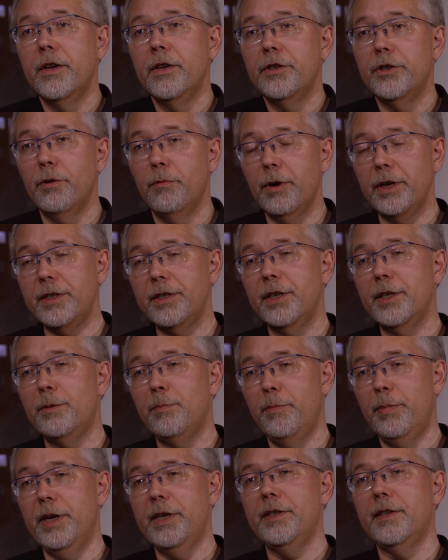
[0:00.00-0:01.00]
So what's this
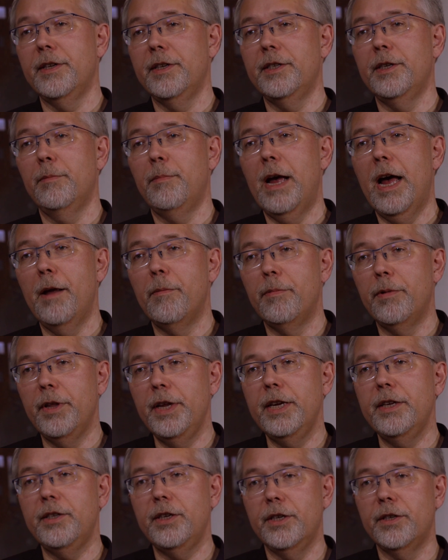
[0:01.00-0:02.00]
business about
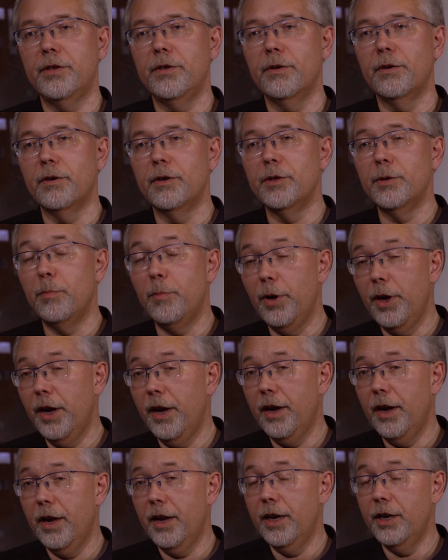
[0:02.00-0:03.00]
plesiosaurs
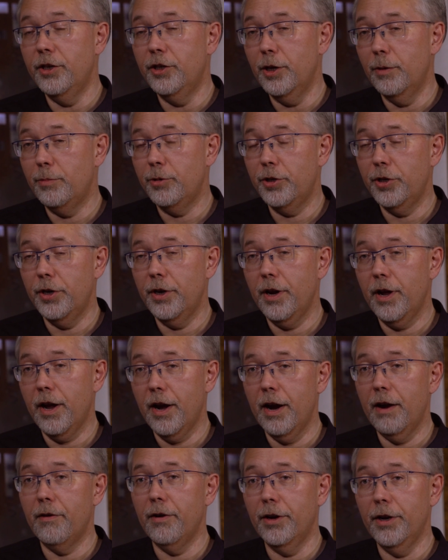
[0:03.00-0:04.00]
being in Egyptian
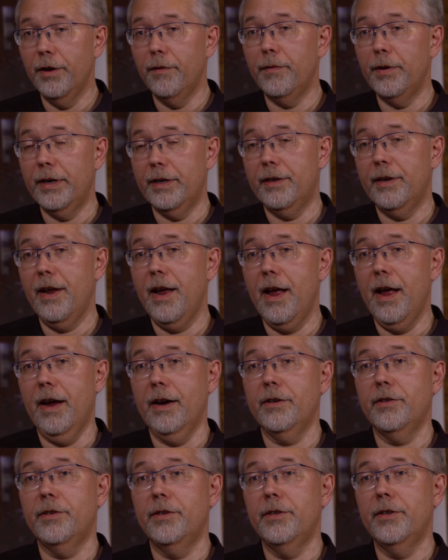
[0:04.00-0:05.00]
hieroglyphic
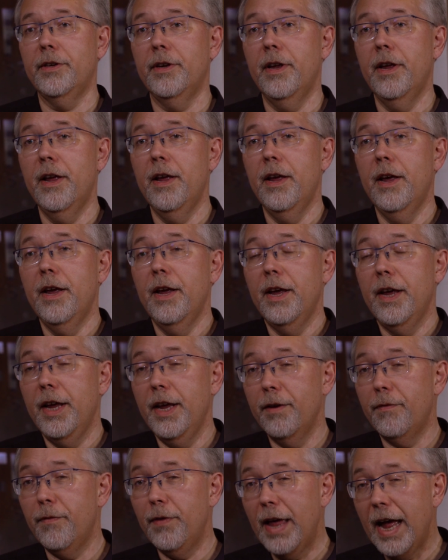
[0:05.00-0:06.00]
texts?
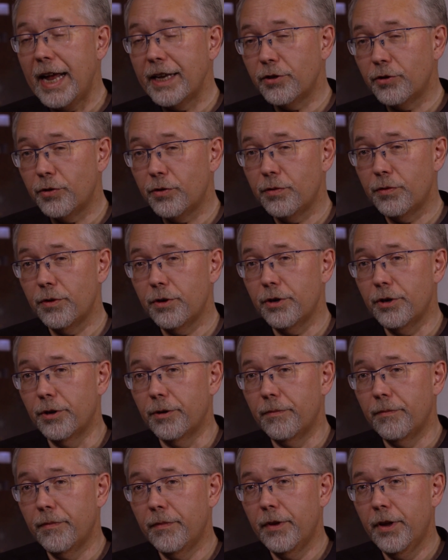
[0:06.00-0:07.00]
If that's
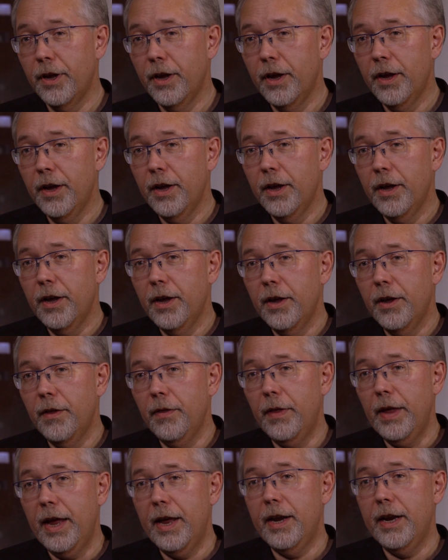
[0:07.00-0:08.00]
true,
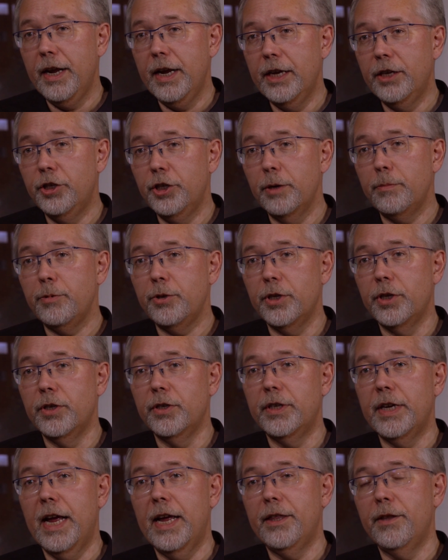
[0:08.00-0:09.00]
then
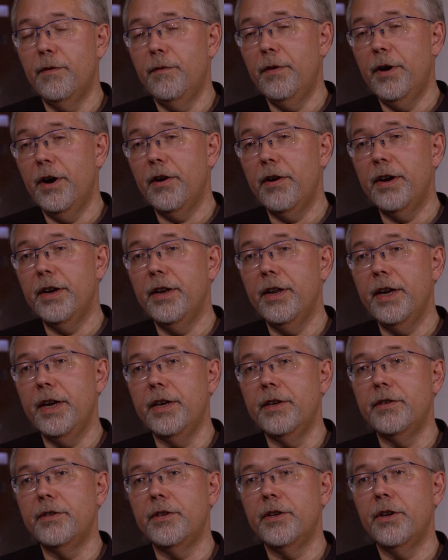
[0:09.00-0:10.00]
Egyptians at the very
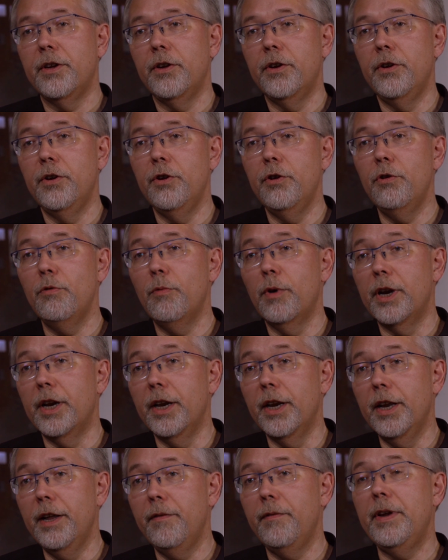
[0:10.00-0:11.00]
least knew what
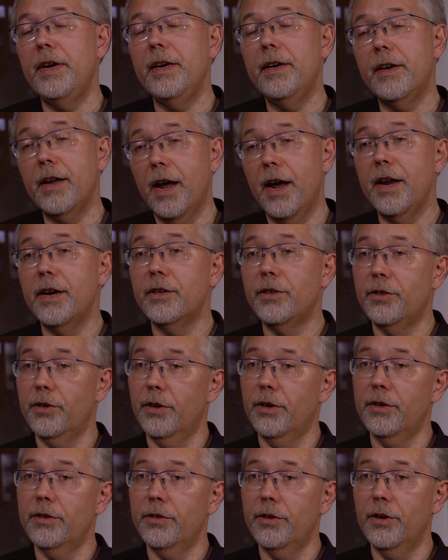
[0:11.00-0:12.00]
living
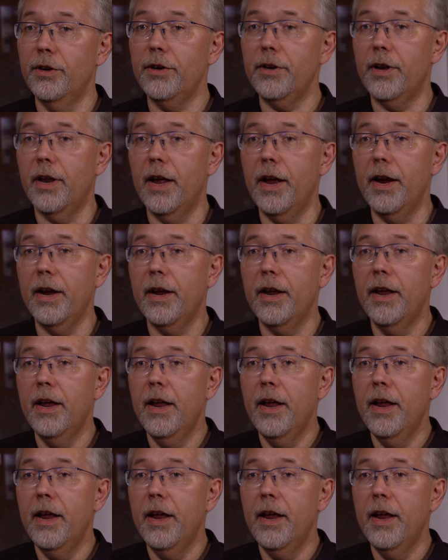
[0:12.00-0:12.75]
dinosaurs looked like,